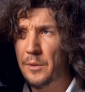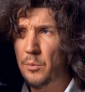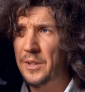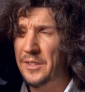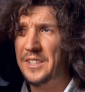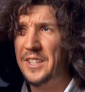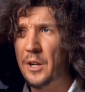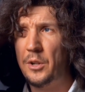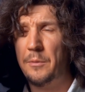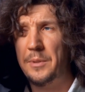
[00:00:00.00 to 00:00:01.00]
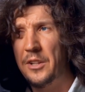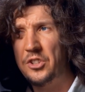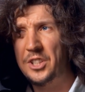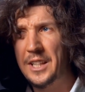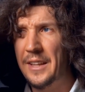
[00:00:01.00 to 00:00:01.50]
with this R&B
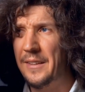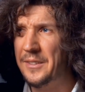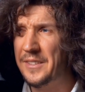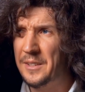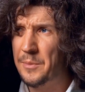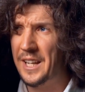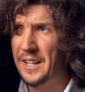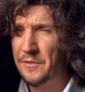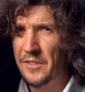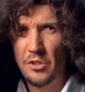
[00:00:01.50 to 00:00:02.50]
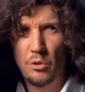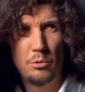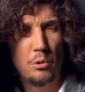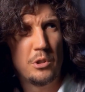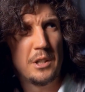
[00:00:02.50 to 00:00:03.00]
shade, some kind of
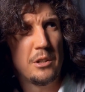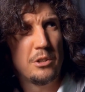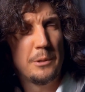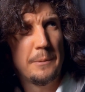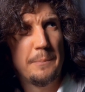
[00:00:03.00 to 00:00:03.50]
soulful touch.